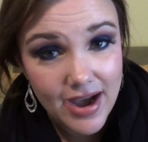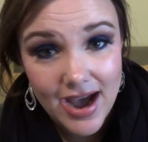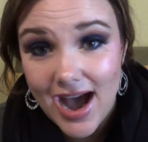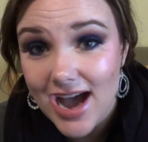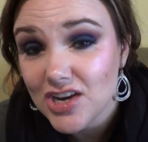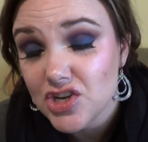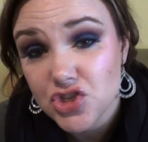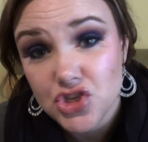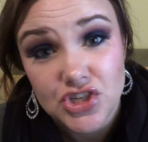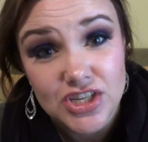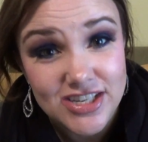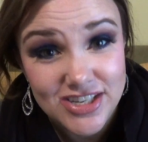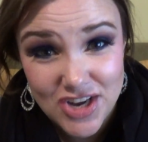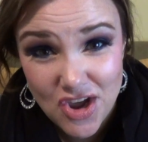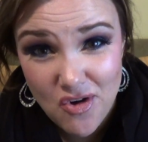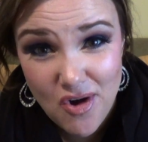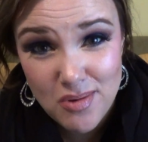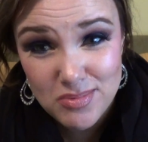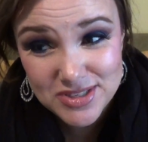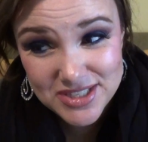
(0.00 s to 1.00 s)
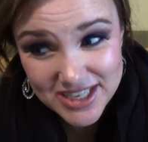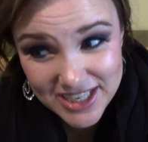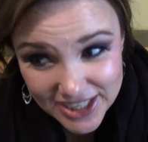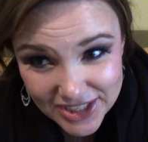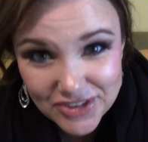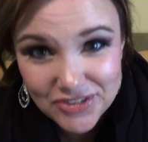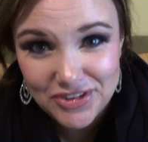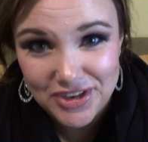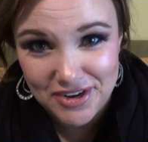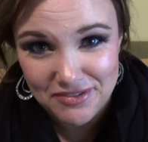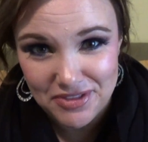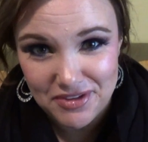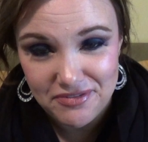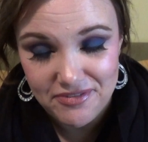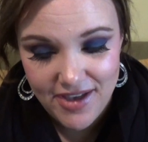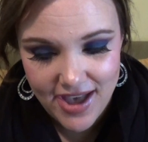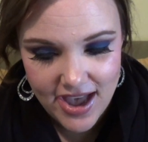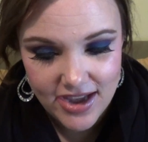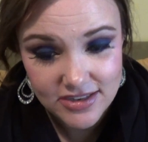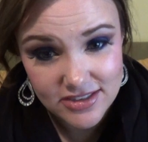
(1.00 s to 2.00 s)
I just didn't know. I was ignorant of the
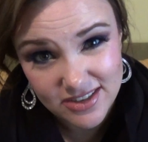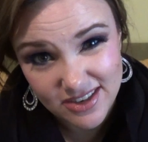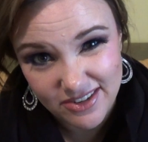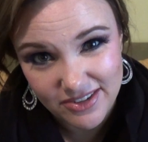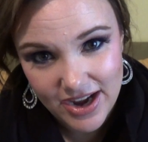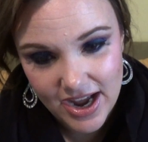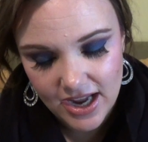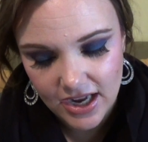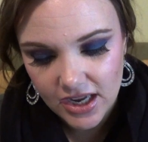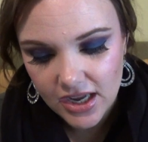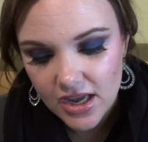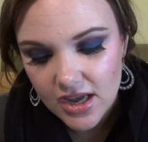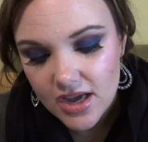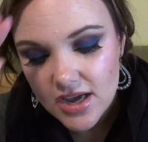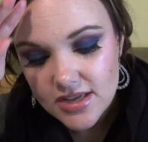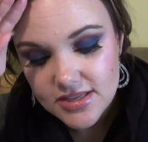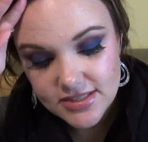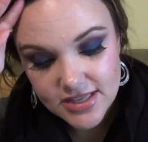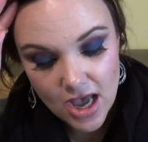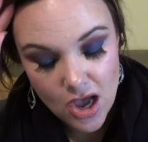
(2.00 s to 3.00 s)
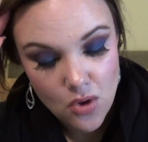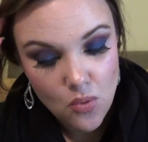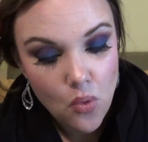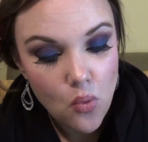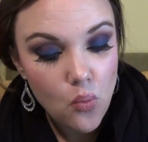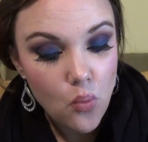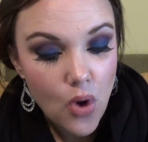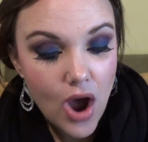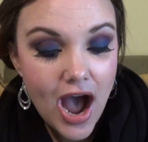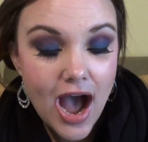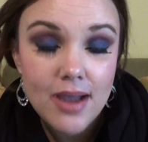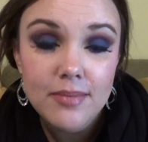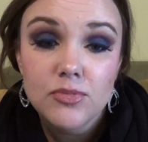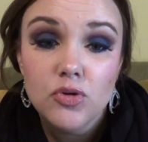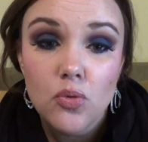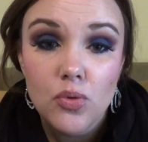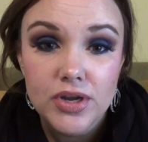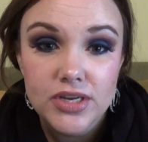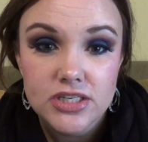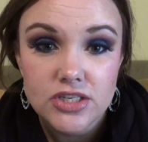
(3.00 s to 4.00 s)
fact, okay? So
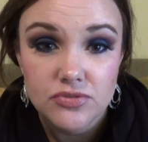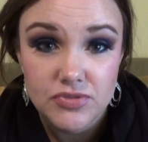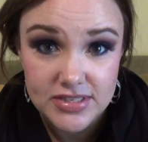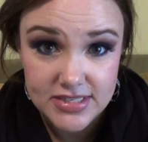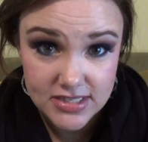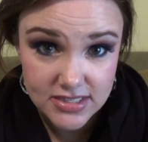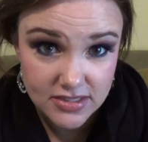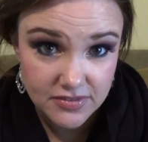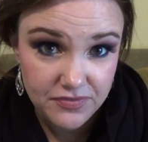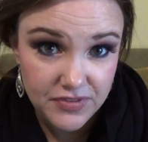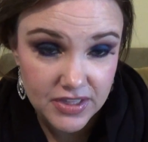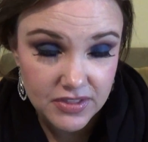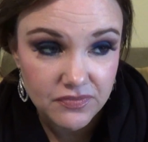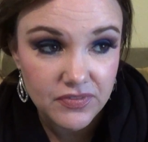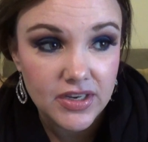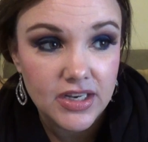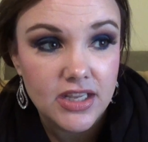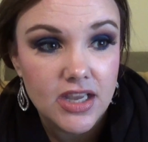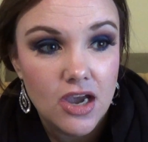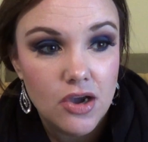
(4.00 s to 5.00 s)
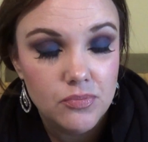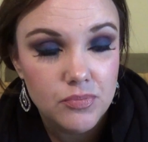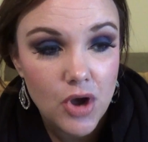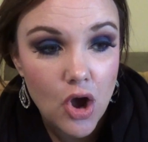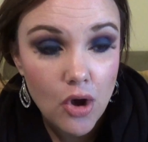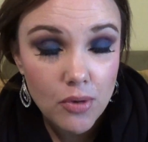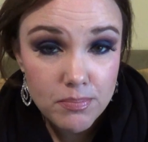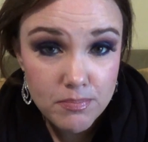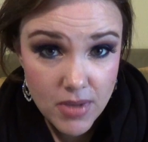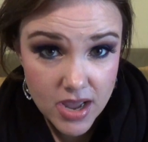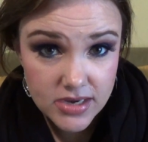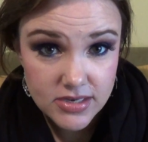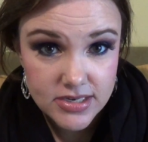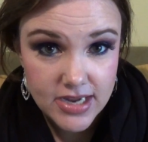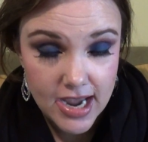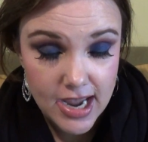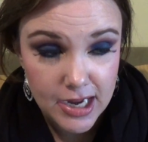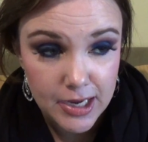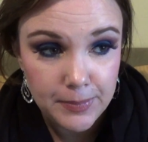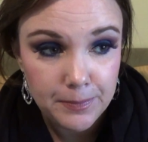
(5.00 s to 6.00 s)
this is the 5th video. On
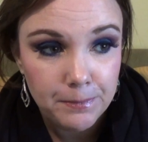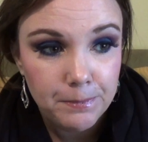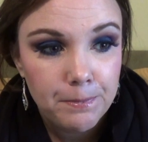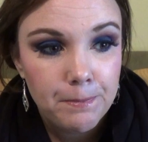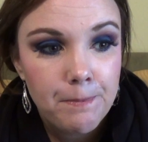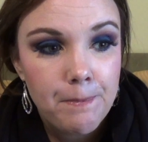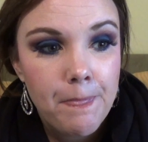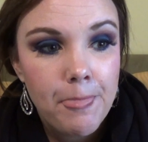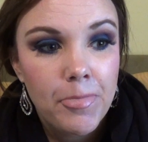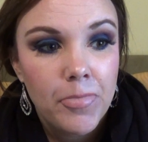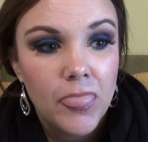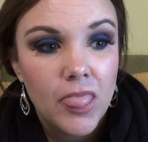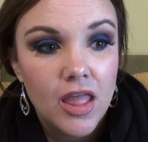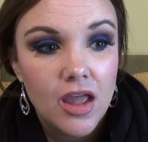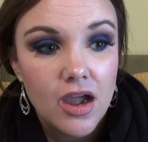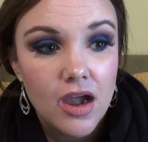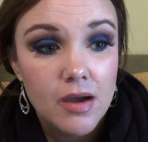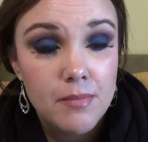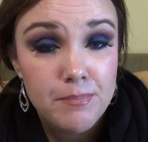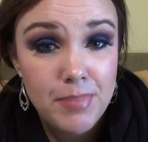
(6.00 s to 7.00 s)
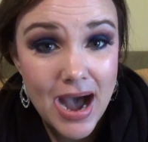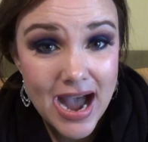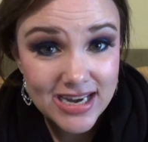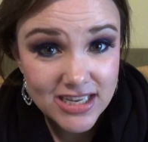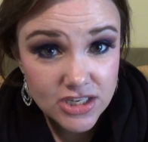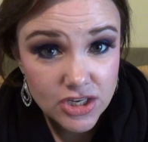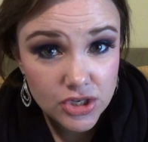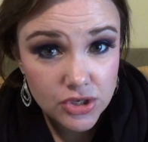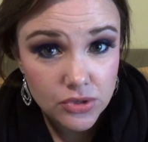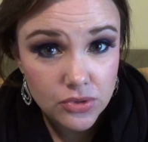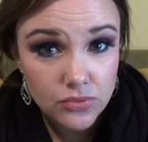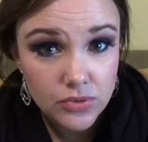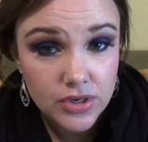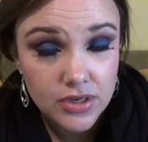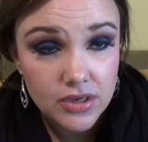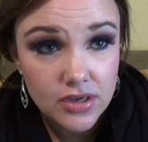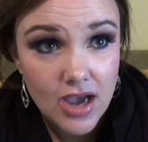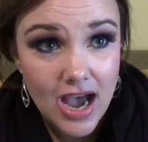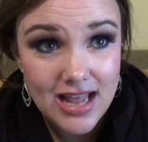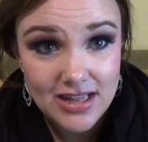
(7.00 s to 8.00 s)
Monday, by noon,
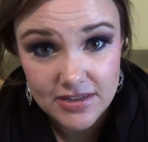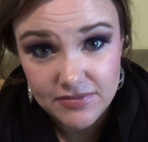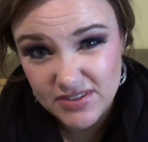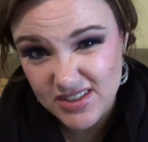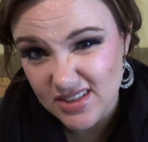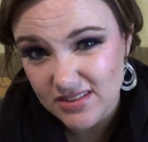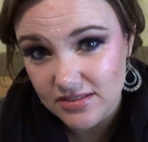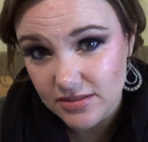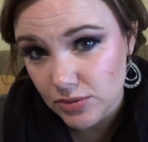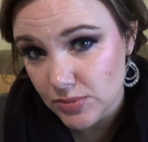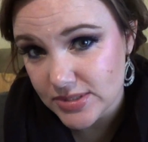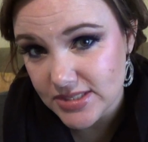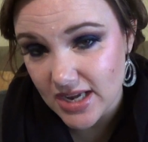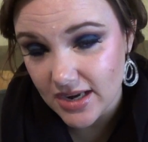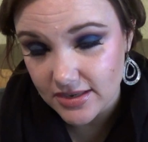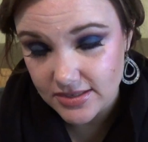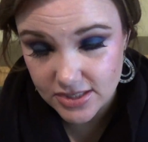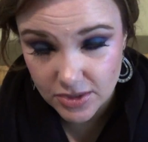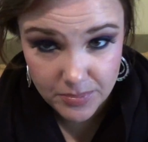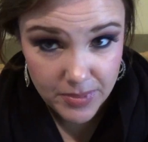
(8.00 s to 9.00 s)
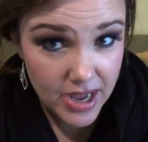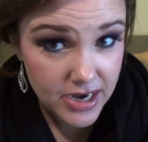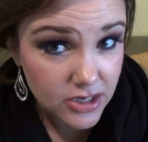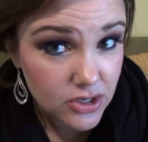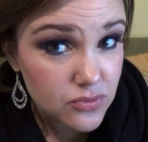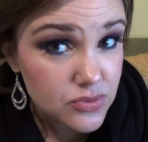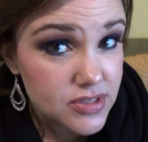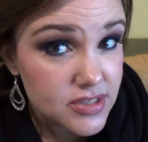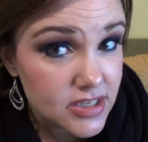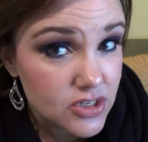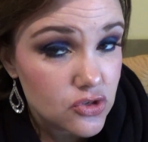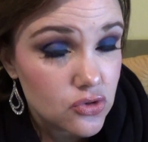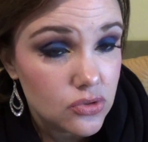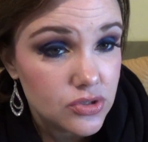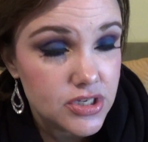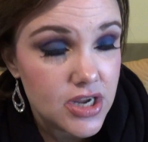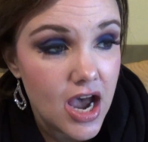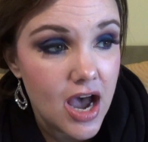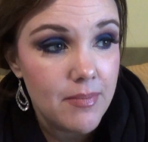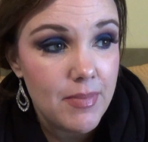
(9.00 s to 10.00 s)
I live in Louisiana, so by noon Central
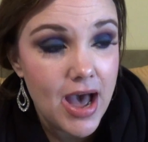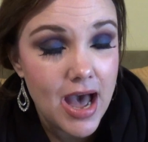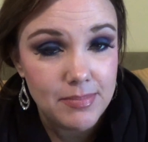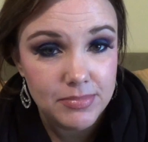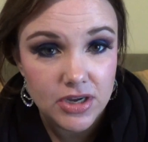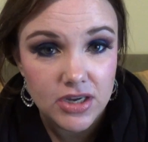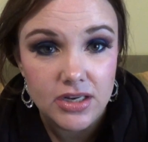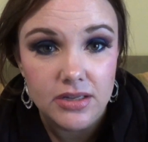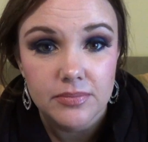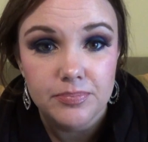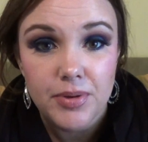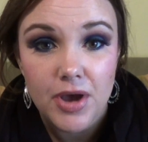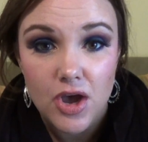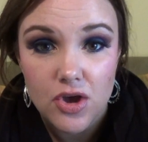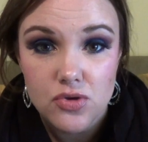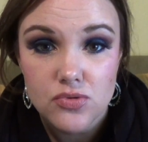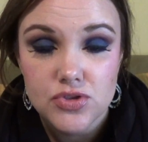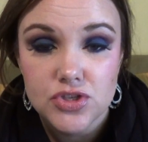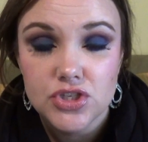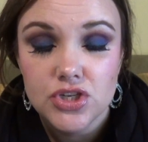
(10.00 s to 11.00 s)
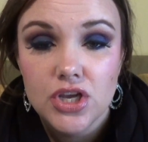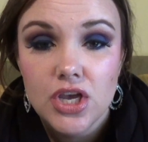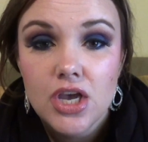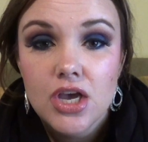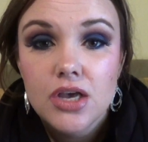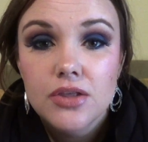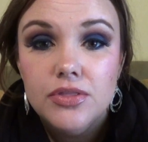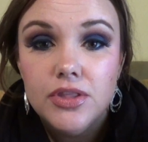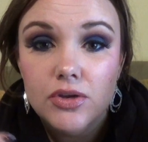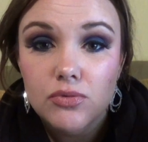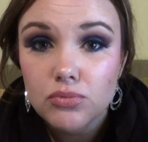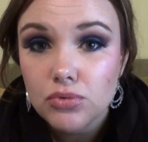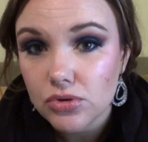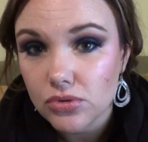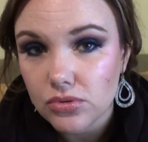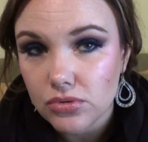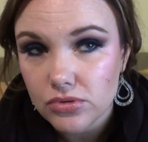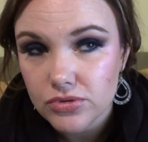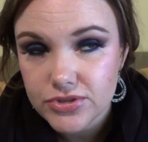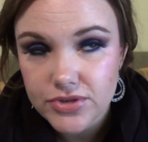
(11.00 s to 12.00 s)
Time, I'm going to post the
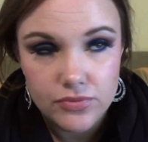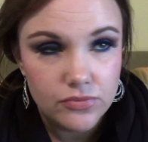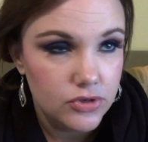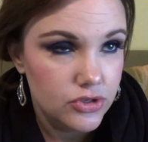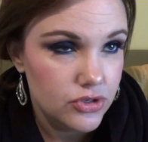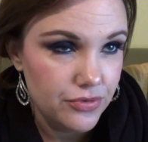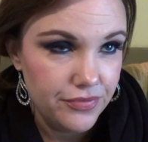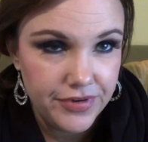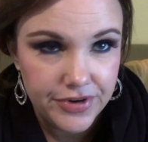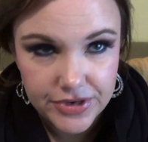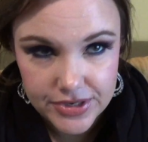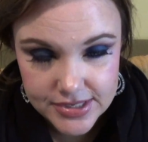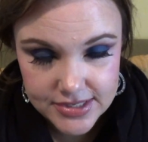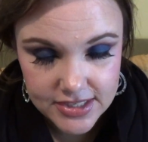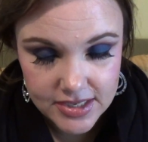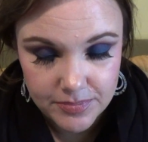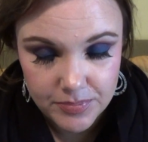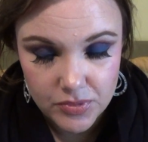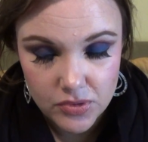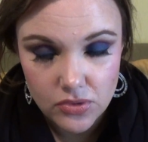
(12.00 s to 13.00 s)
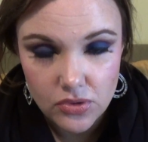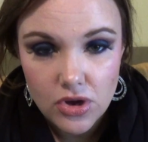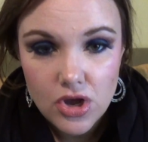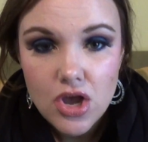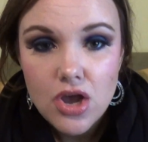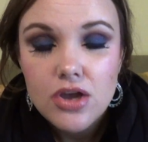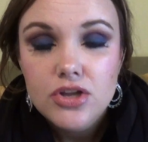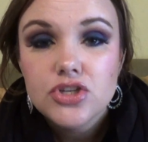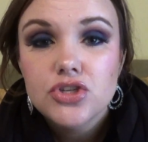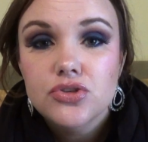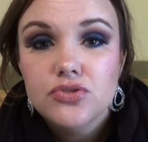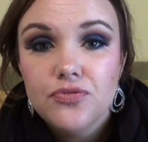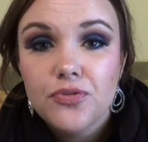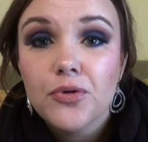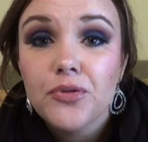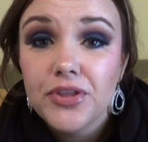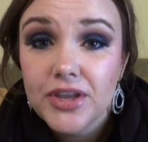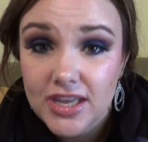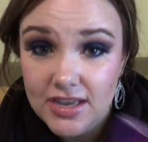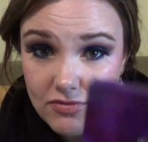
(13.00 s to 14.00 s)
rules, which are very simple,
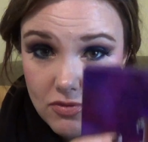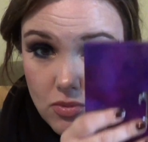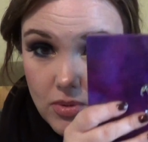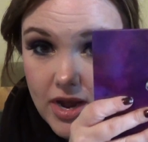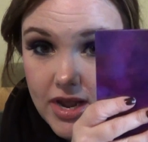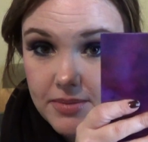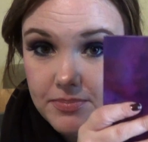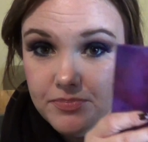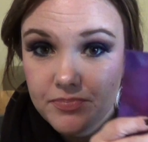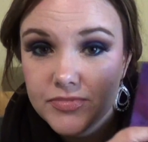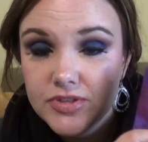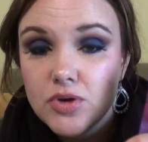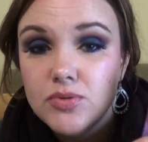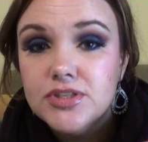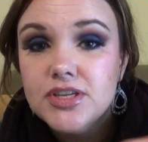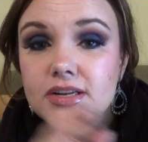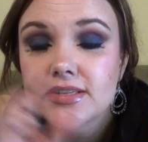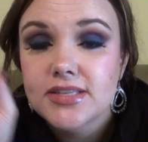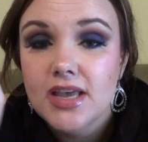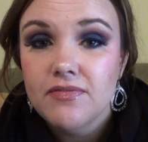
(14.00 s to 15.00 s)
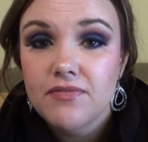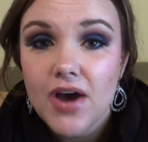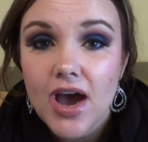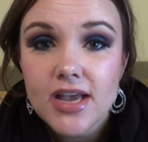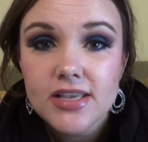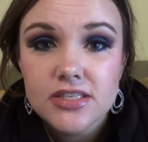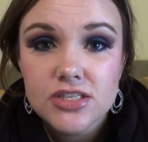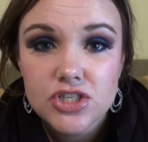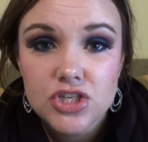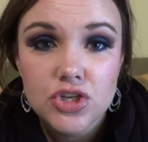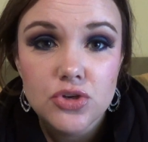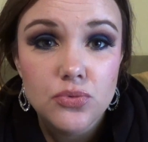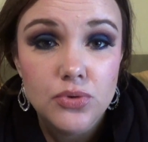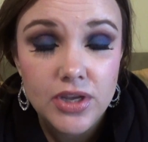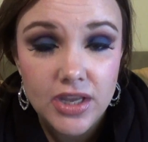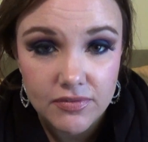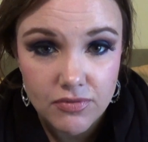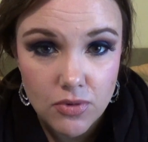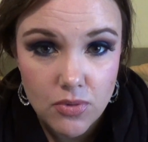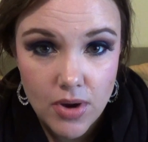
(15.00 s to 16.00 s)
for the giveaway. So it's going to say Vice 2
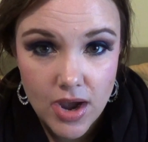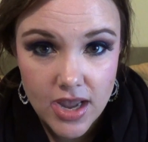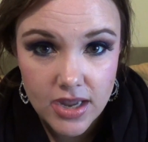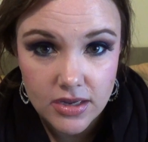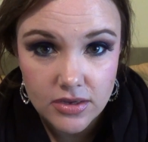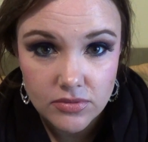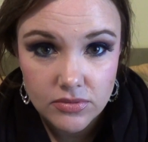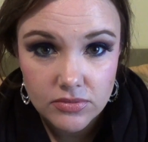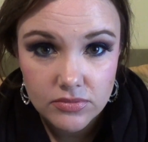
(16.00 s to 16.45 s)
giveaway.